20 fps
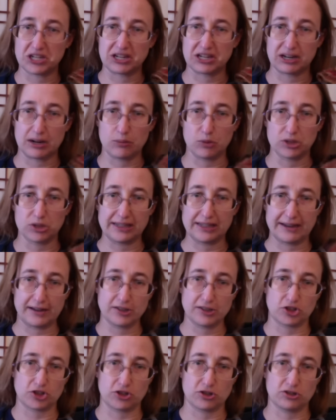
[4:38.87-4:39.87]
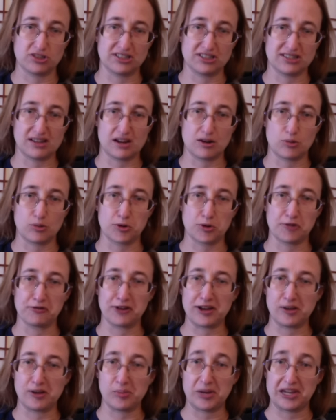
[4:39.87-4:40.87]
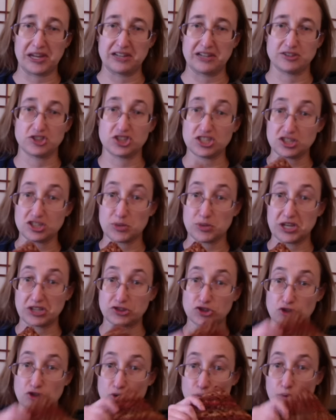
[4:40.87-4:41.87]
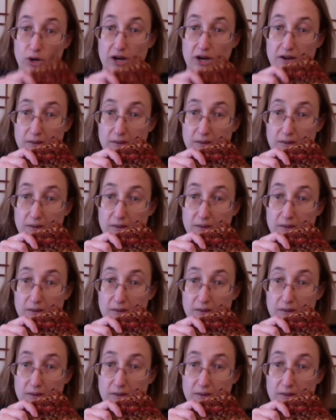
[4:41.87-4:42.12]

and I will link to her designer profile page this week, so